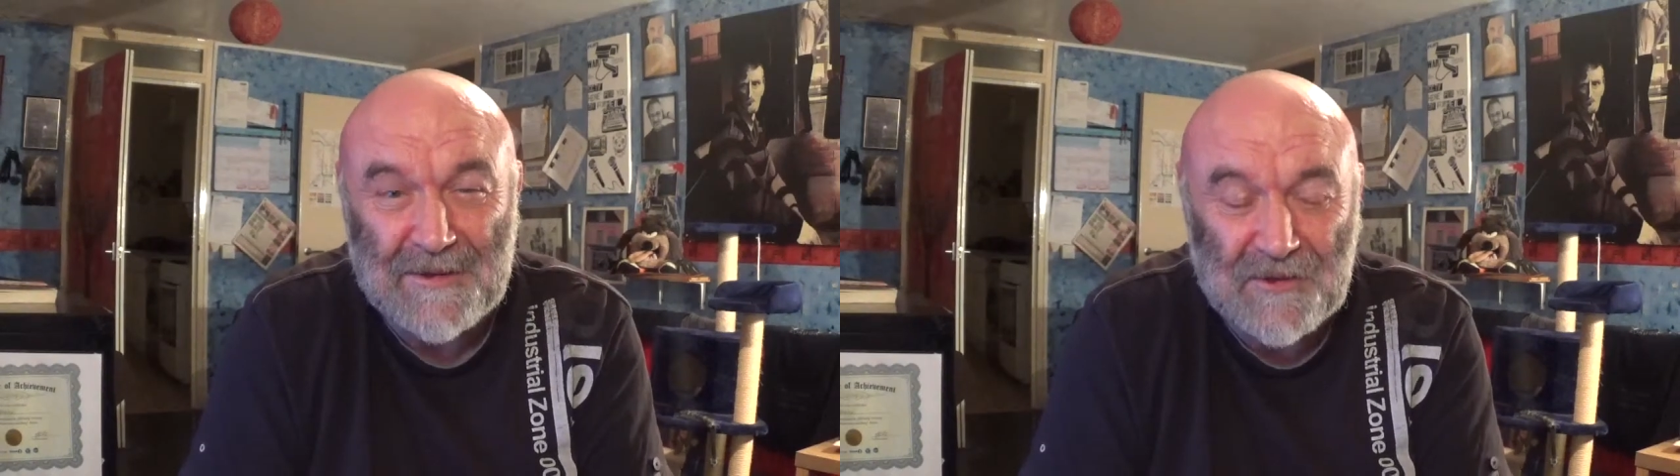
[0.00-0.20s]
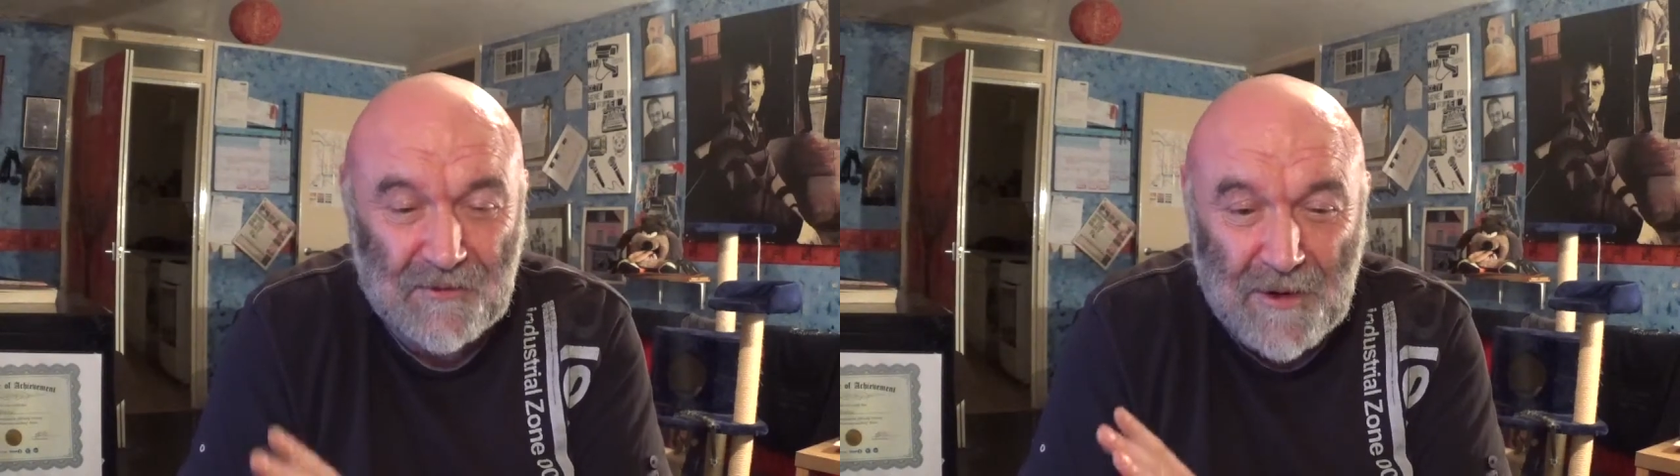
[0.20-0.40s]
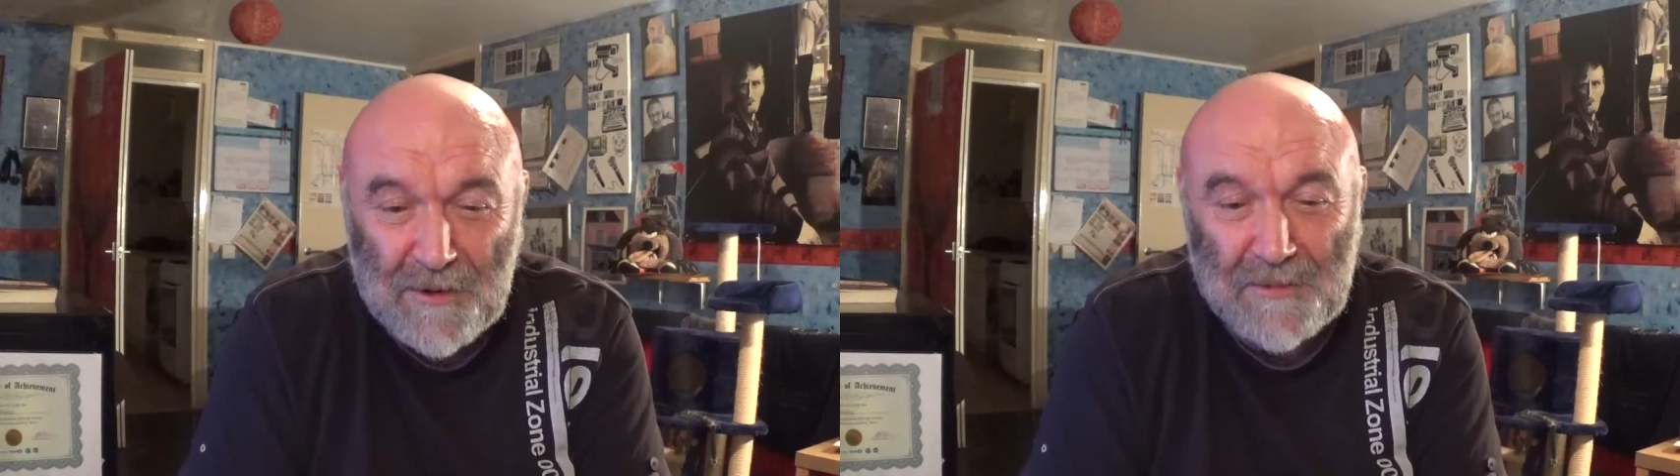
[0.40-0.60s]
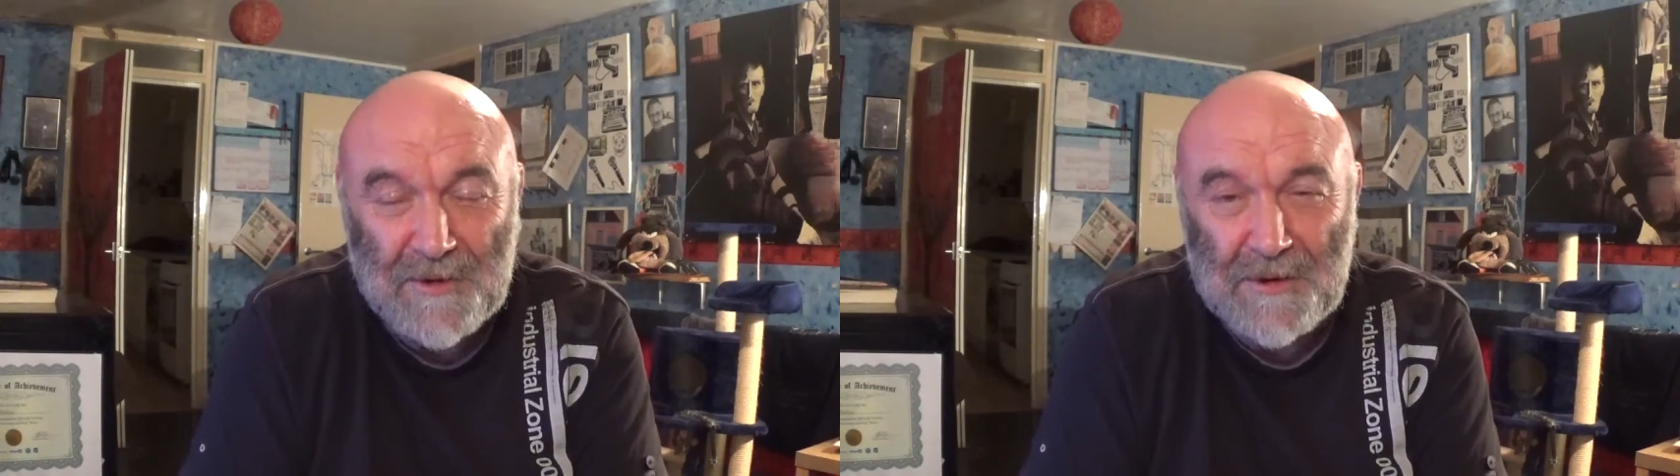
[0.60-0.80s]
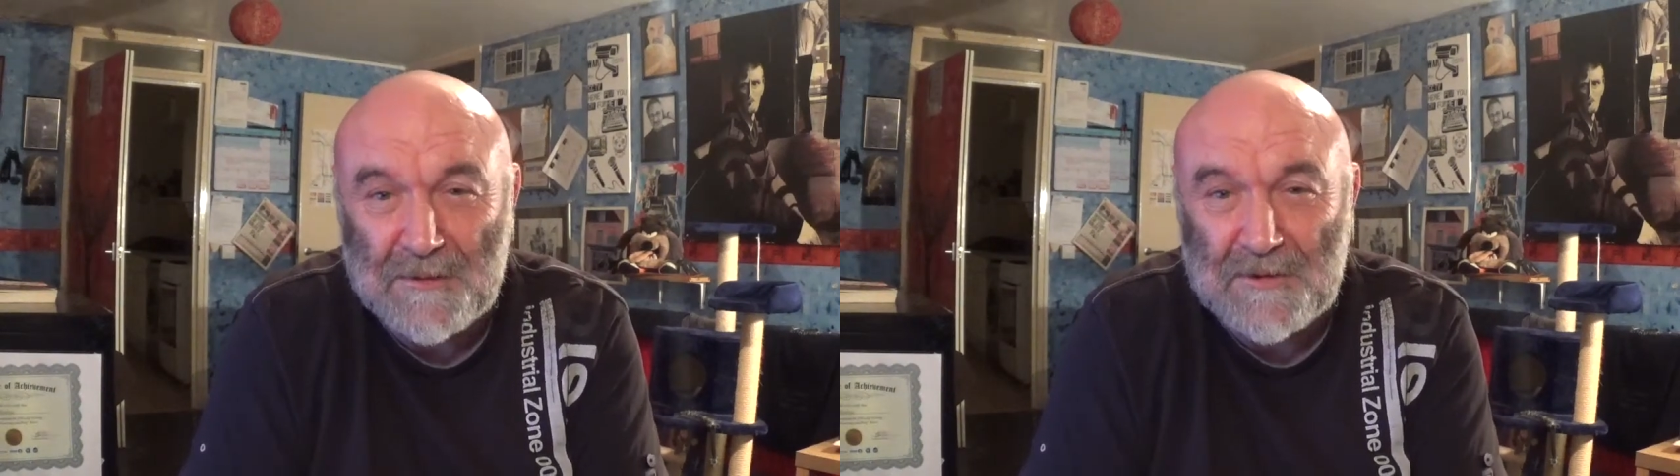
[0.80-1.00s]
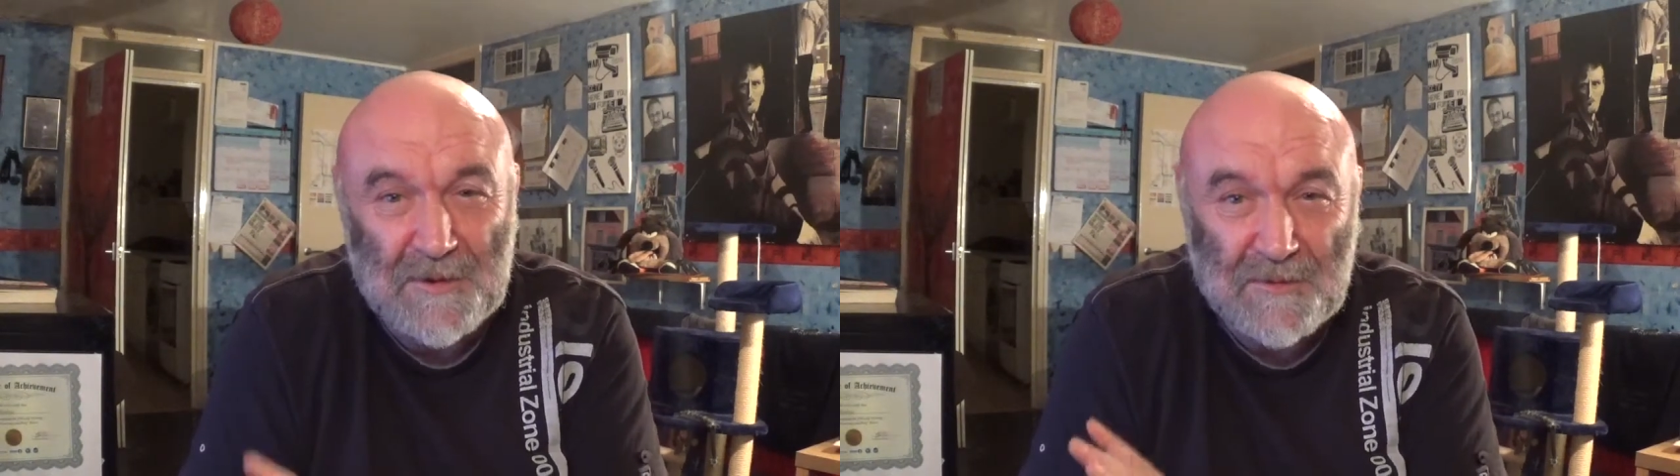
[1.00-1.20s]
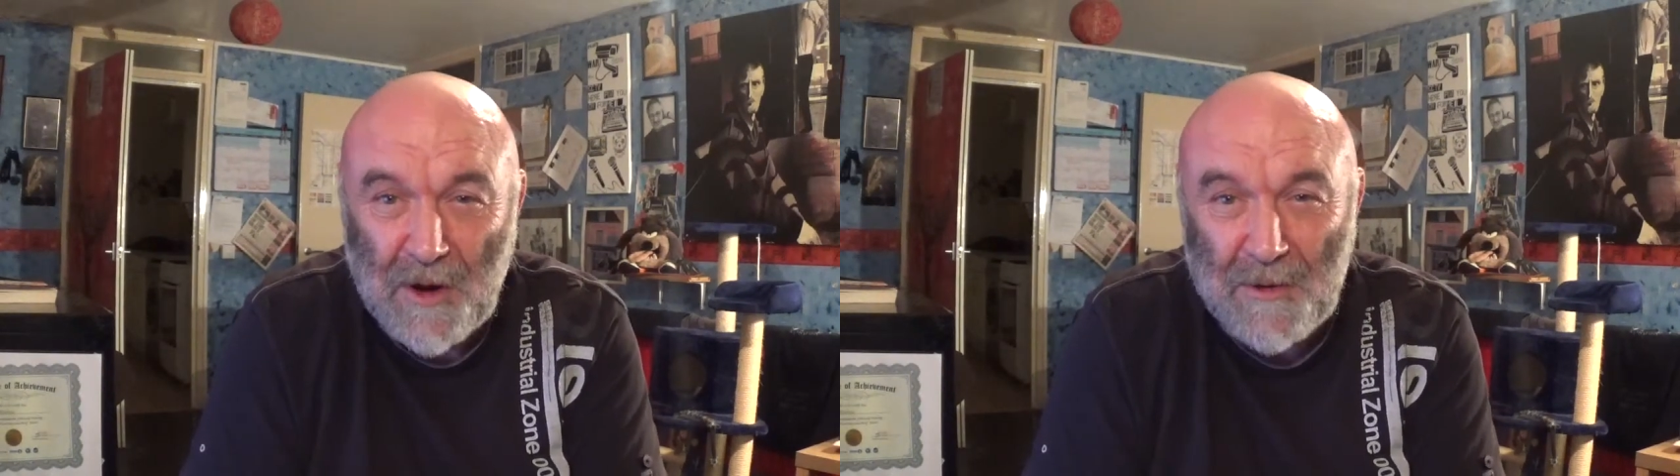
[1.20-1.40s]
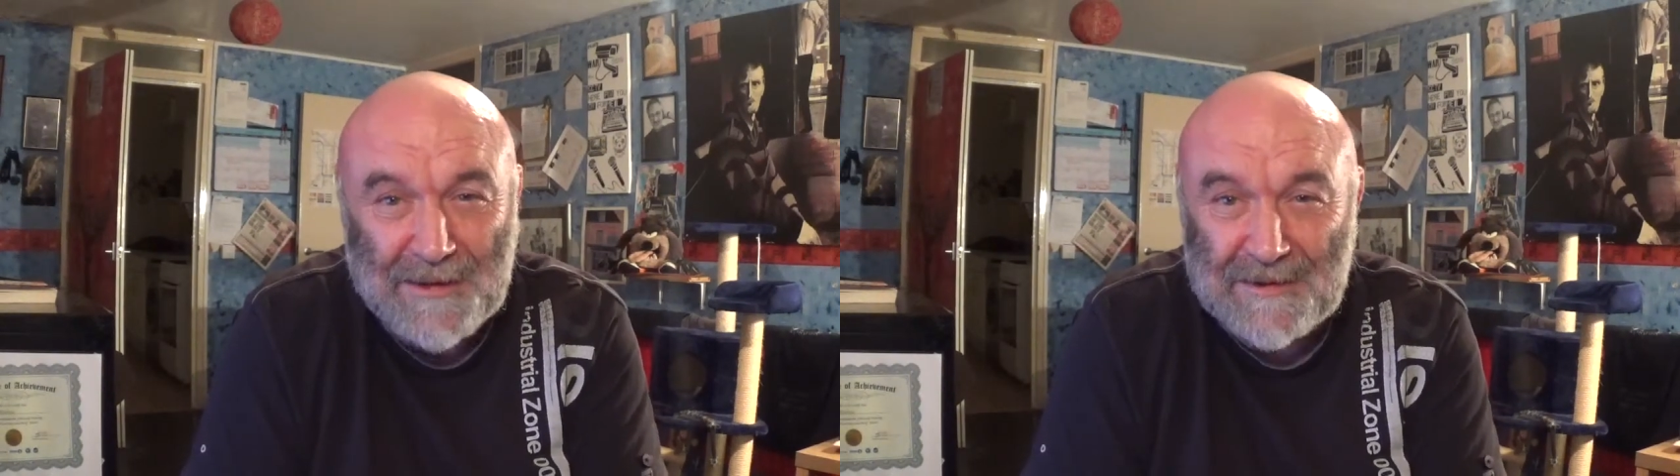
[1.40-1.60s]
straight up to YouTube,
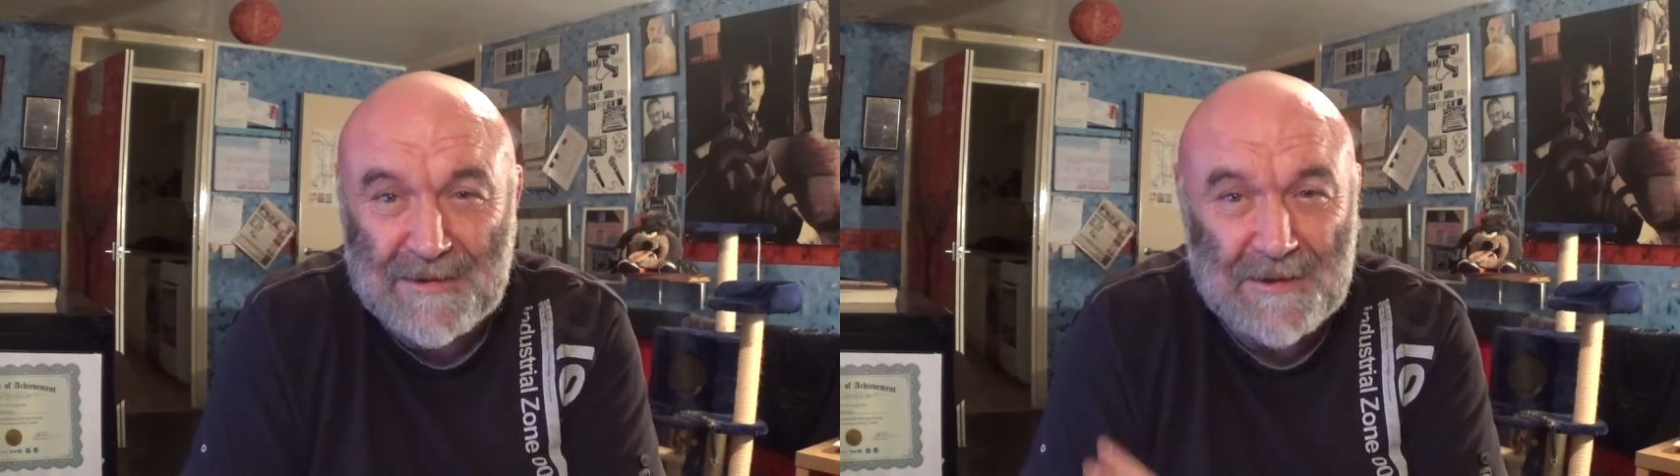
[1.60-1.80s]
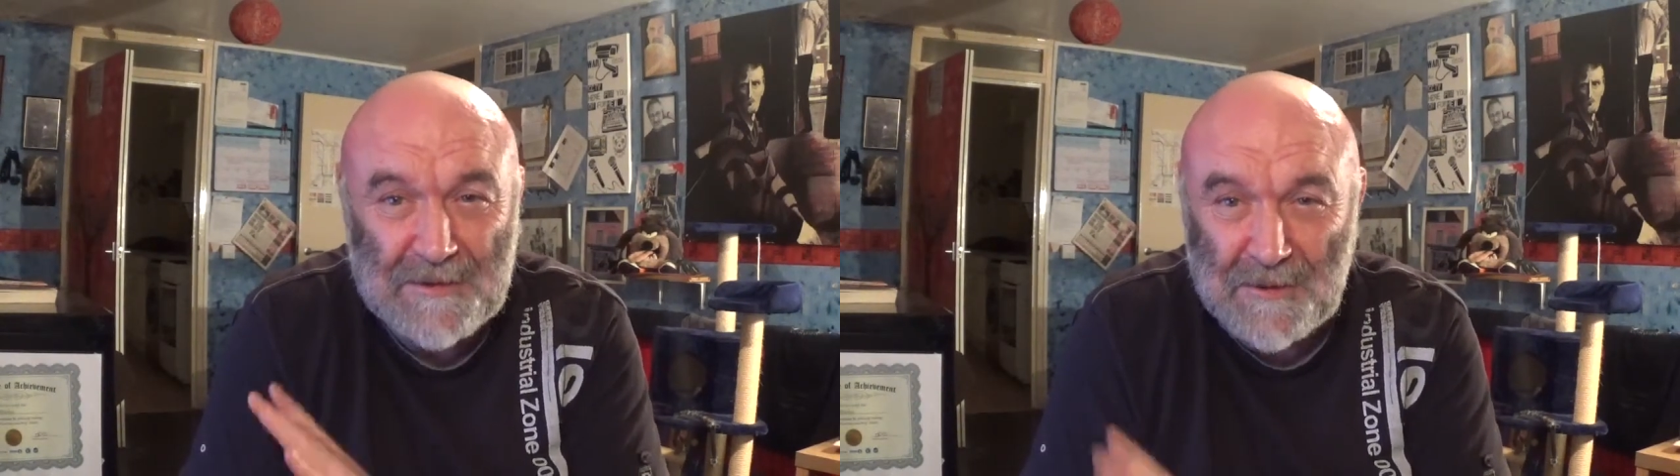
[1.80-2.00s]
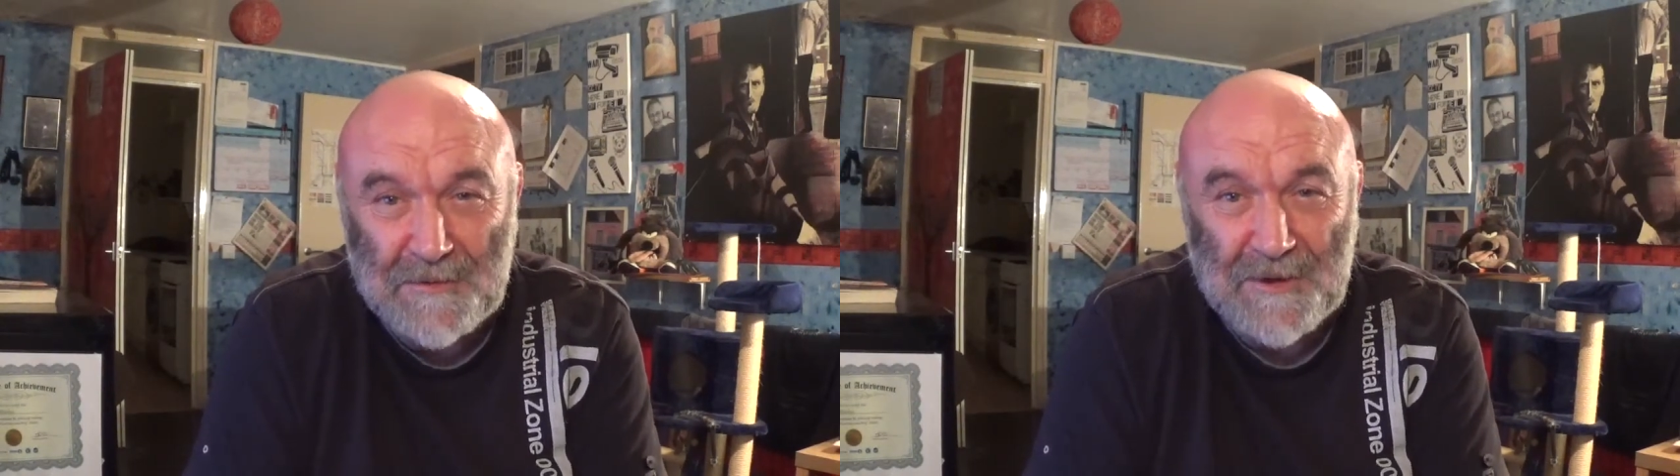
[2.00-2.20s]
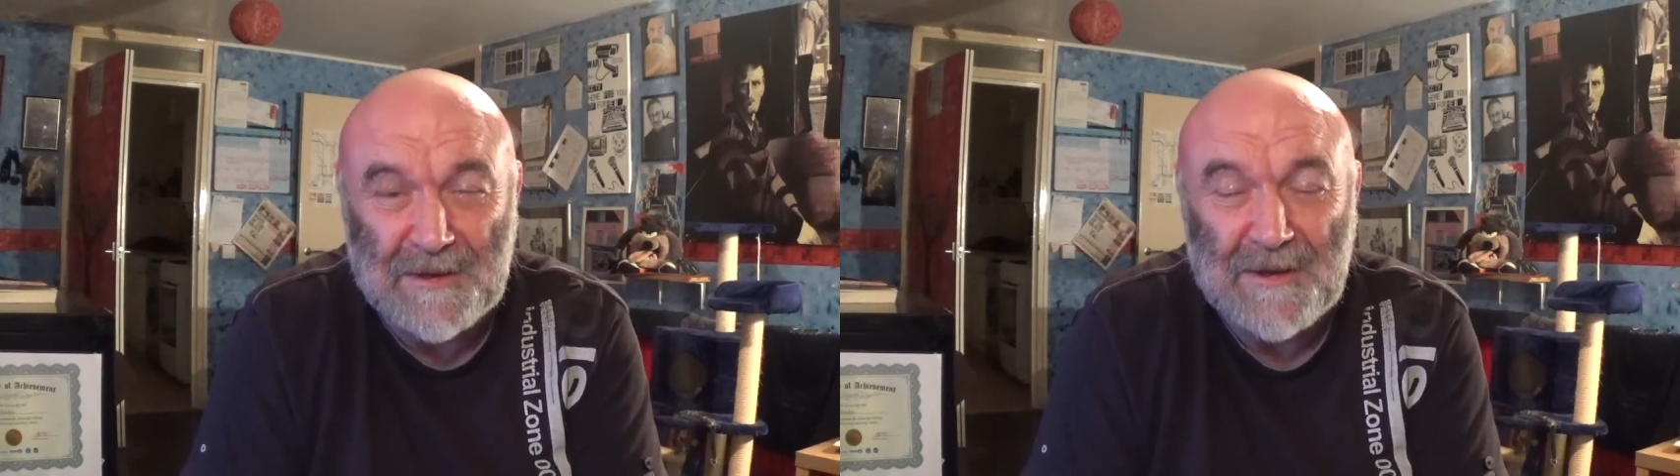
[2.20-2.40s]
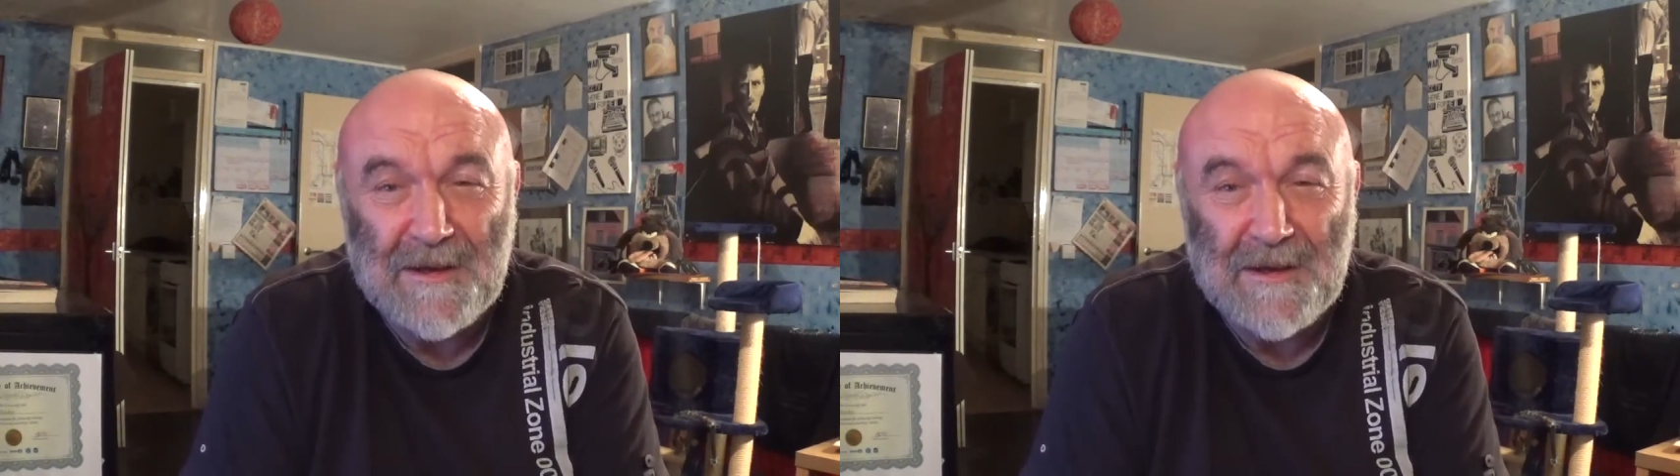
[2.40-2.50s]
no editing, nothing,